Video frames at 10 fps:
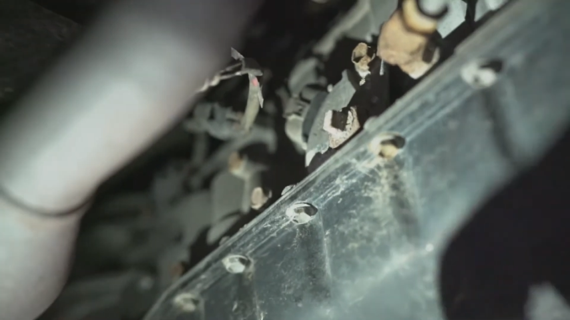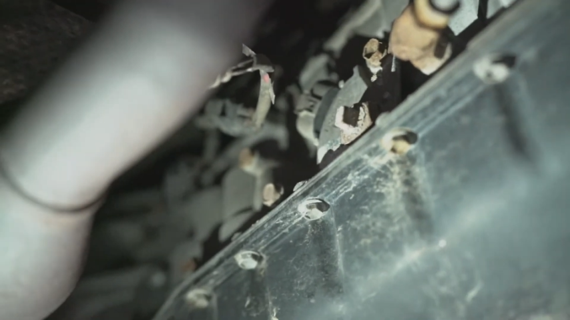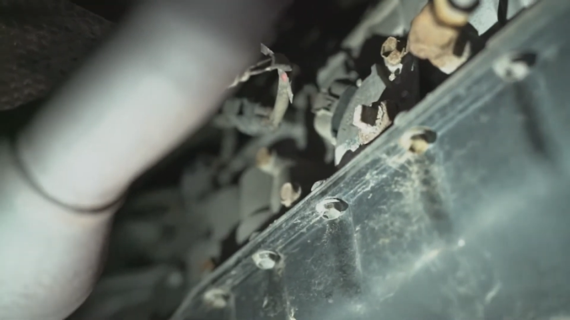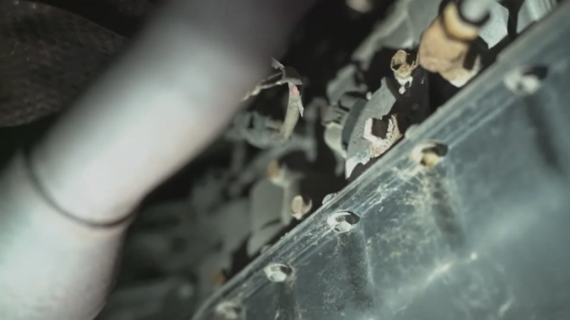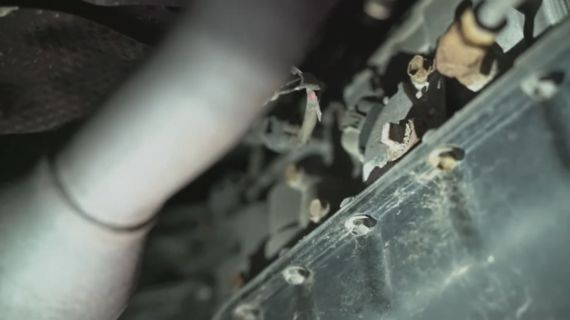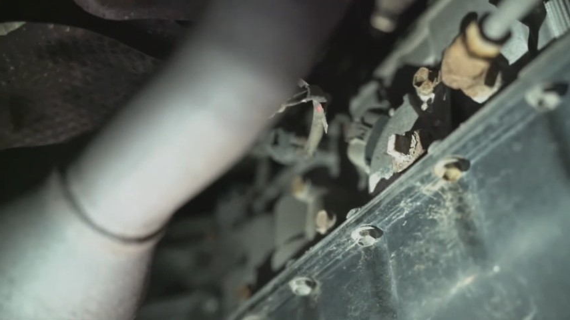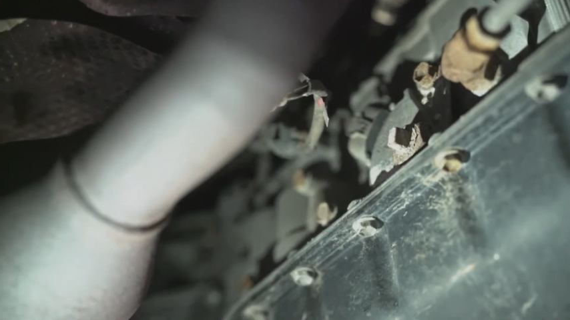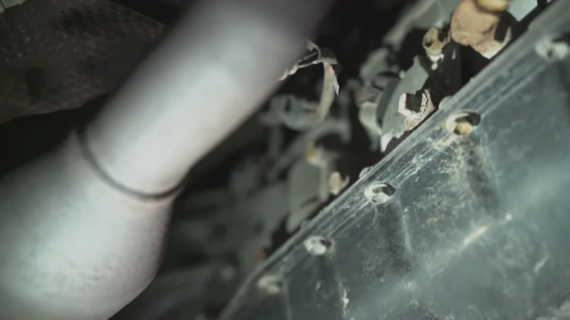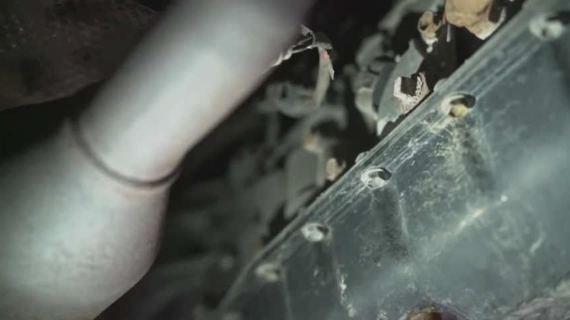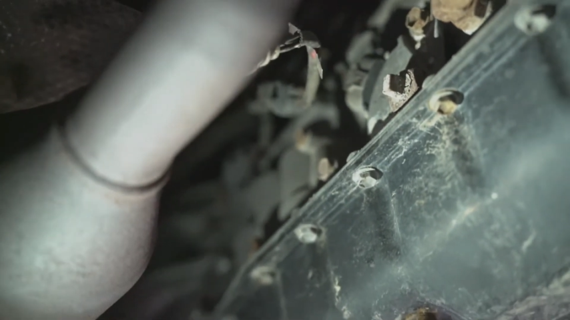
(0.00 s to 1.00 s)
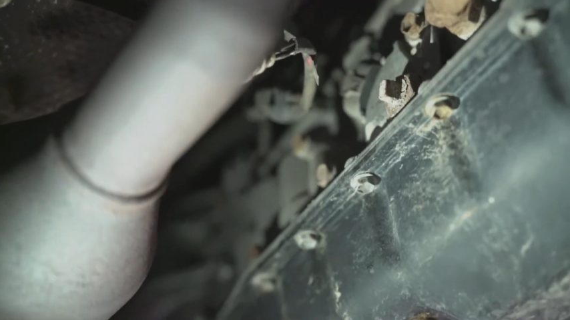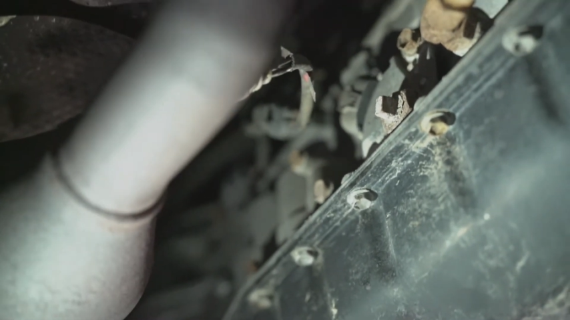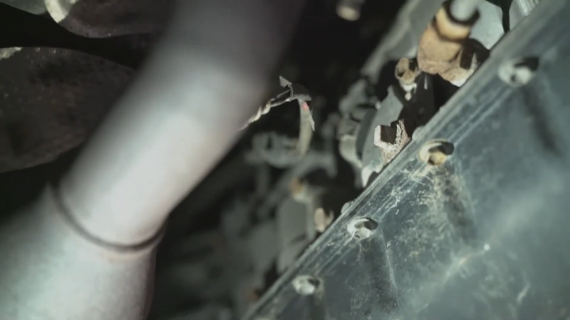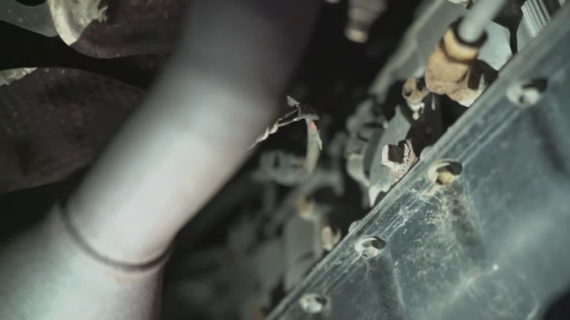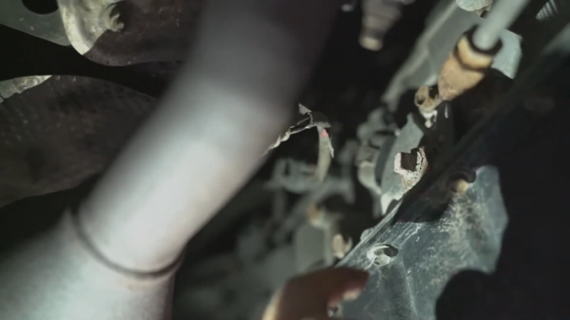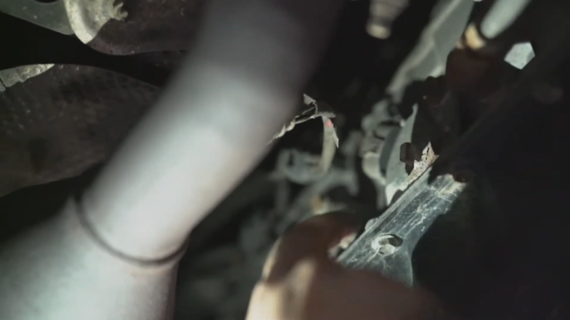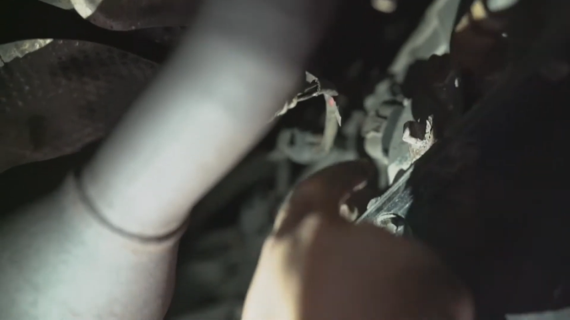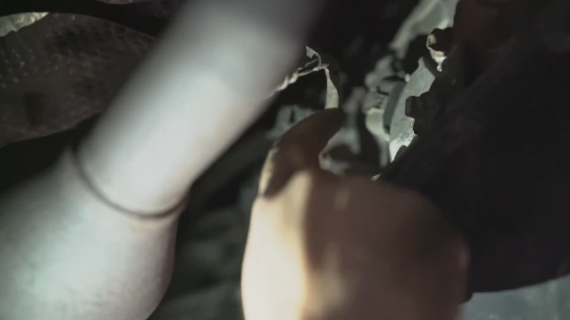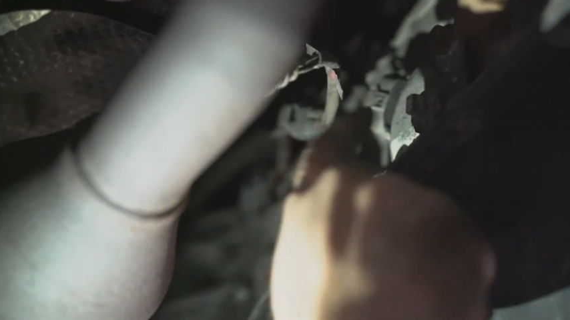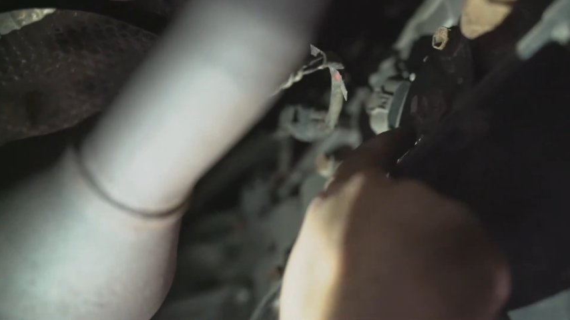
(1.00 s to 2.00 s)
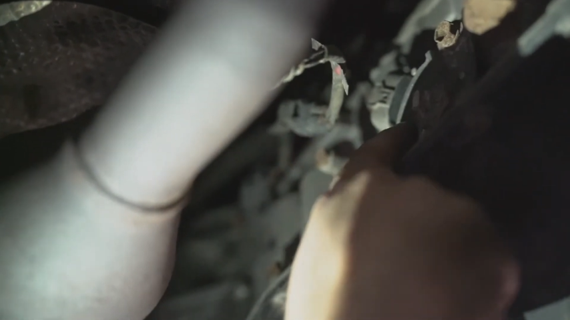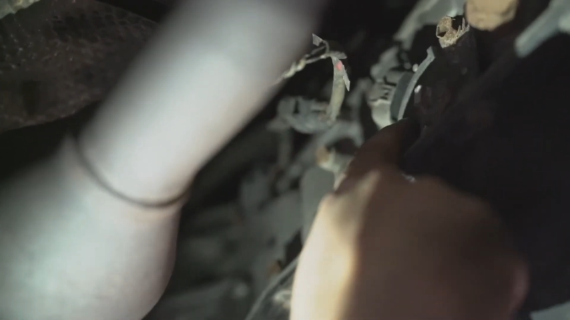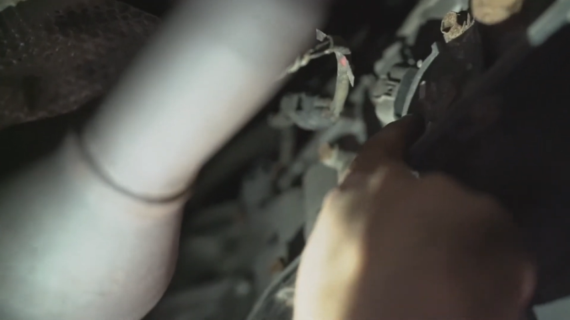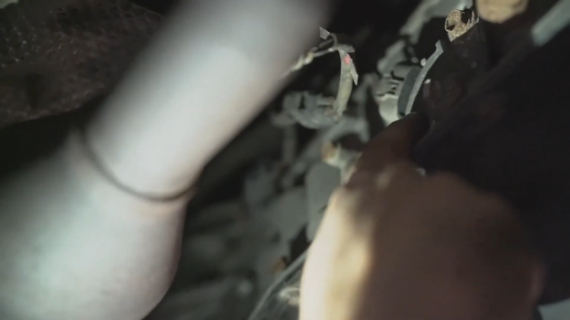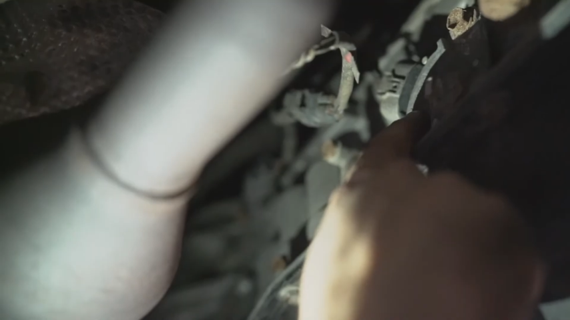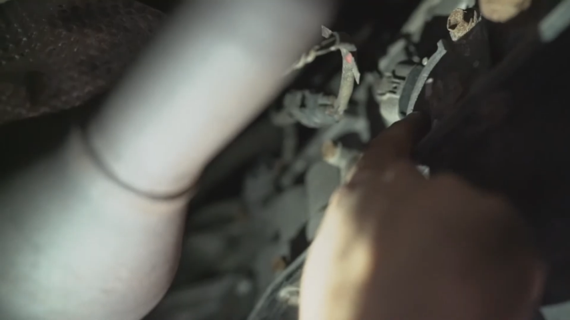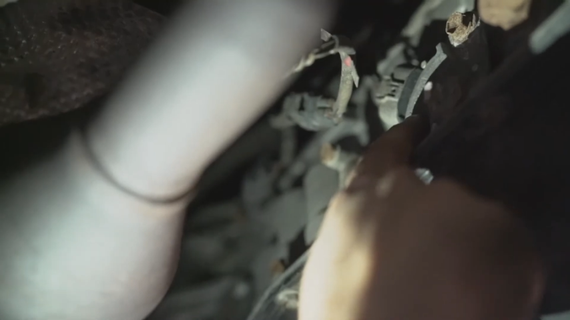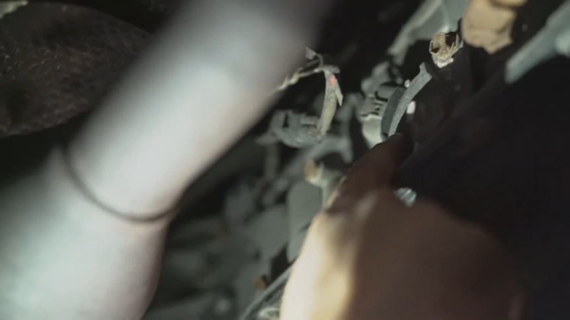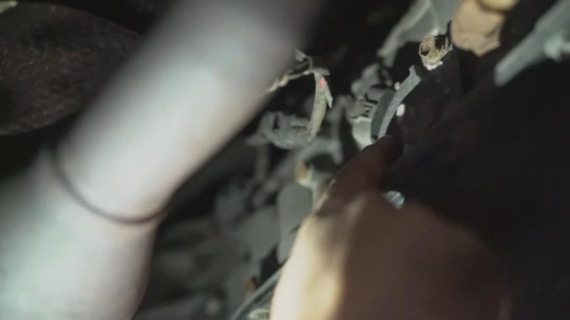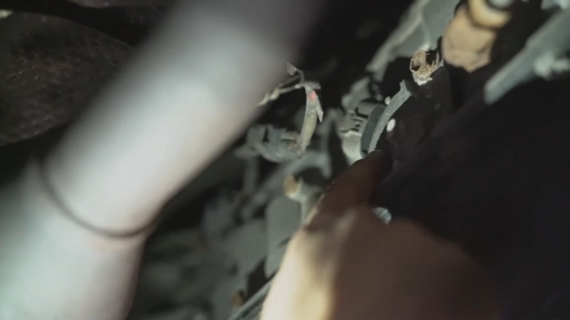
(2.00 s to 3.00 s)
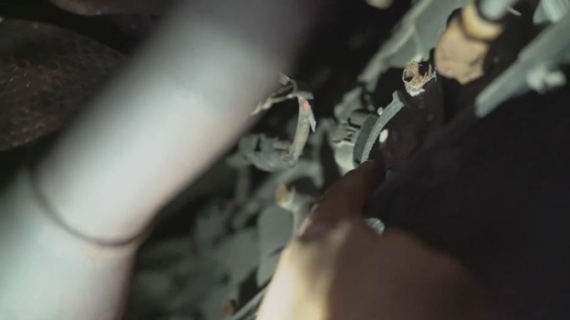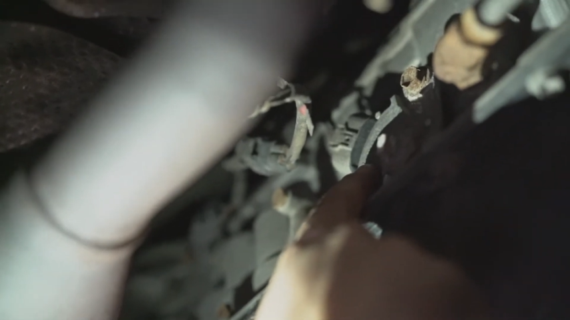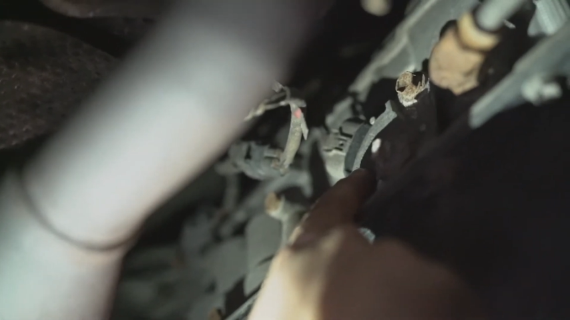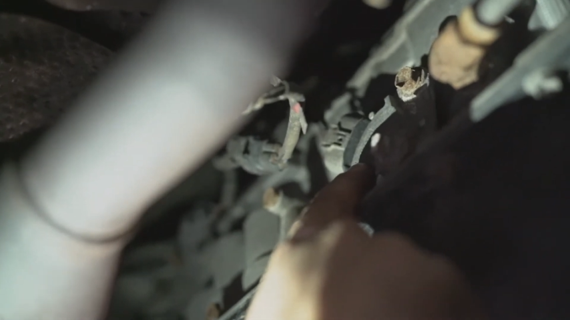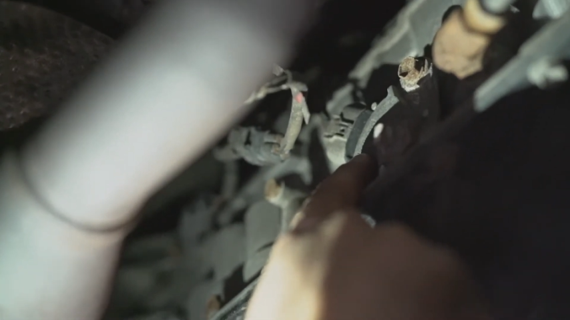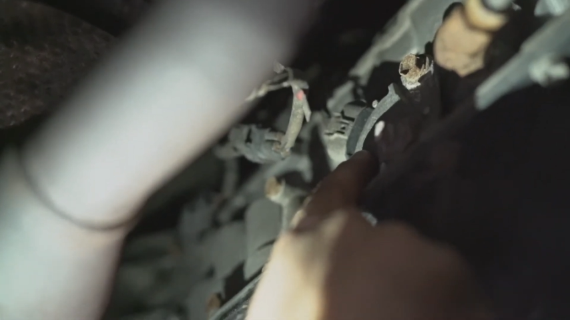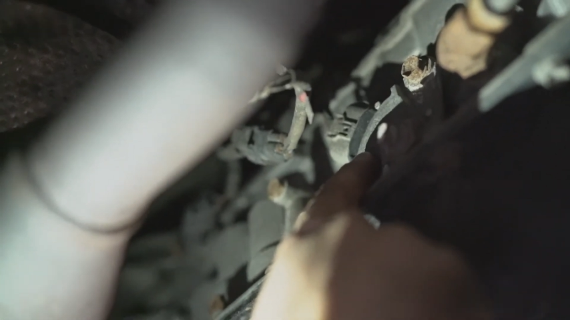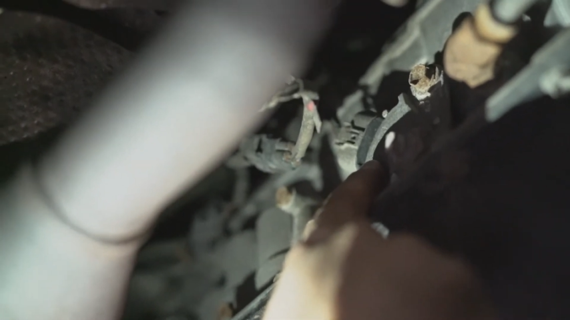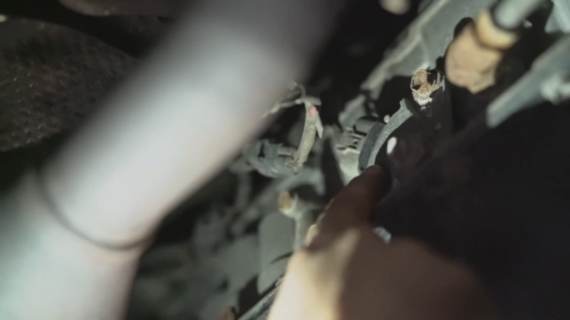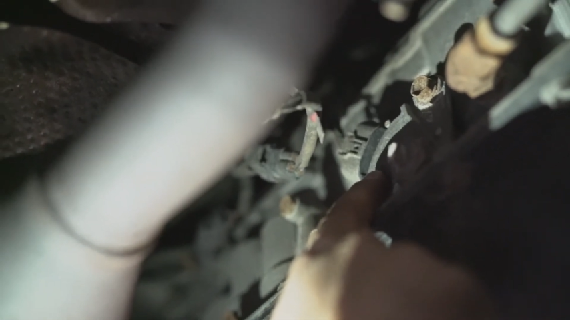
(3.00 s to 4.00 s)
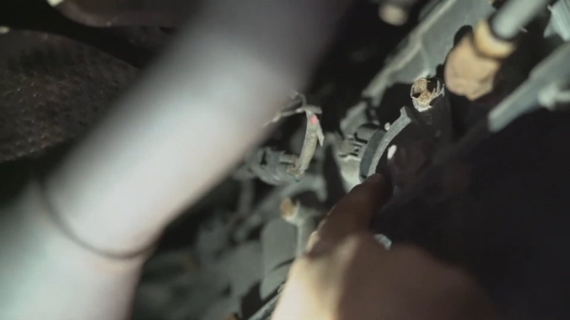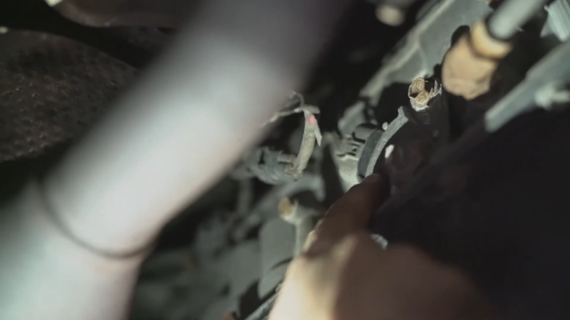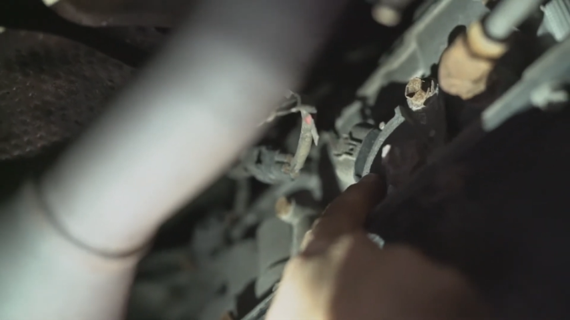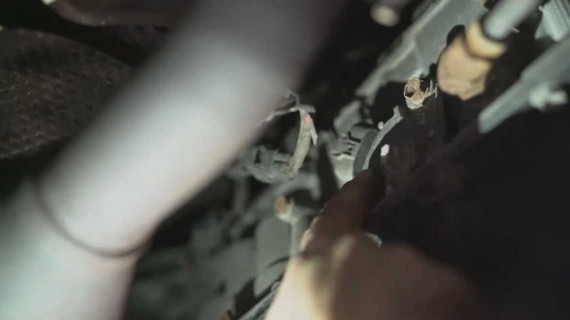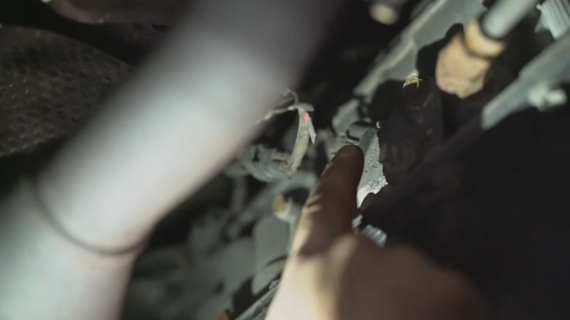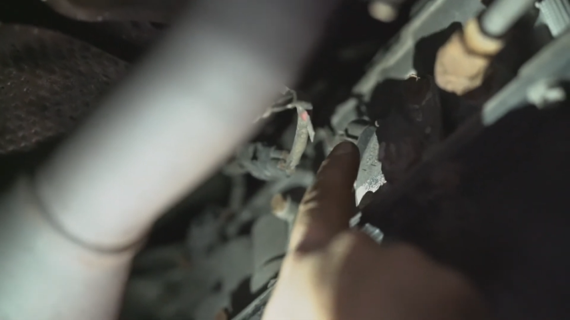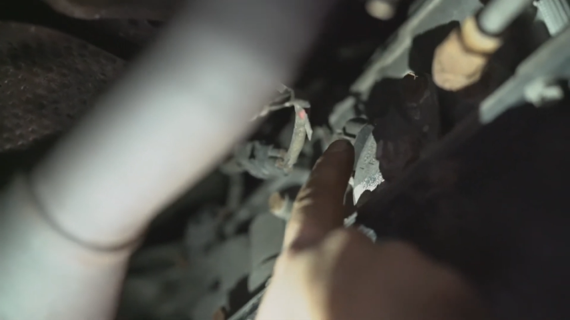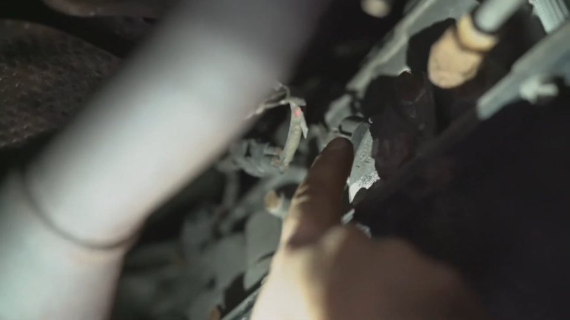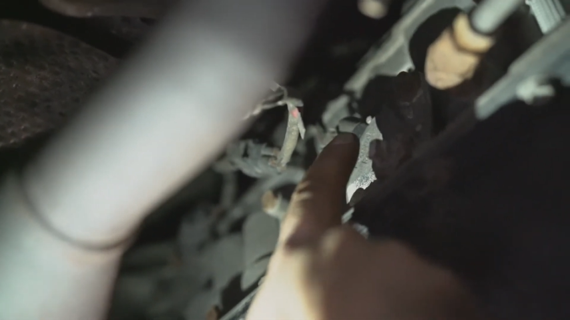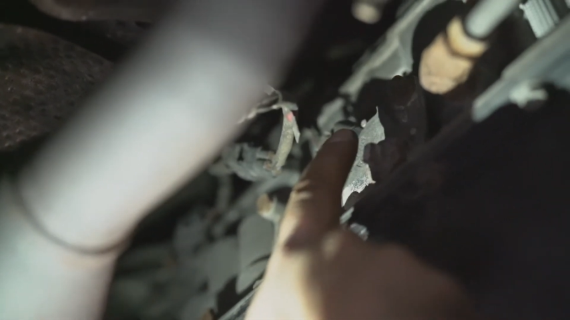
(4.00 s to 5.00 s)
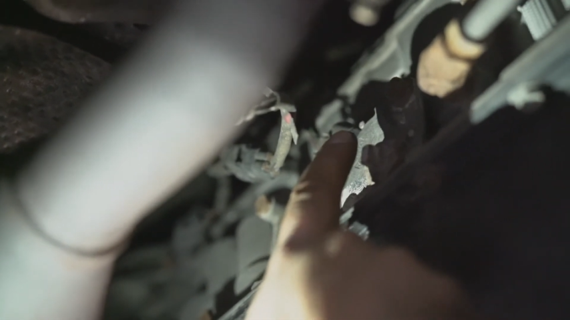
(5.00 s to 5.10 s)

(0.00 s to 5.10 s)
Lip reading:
Nobody's mouth can be seen.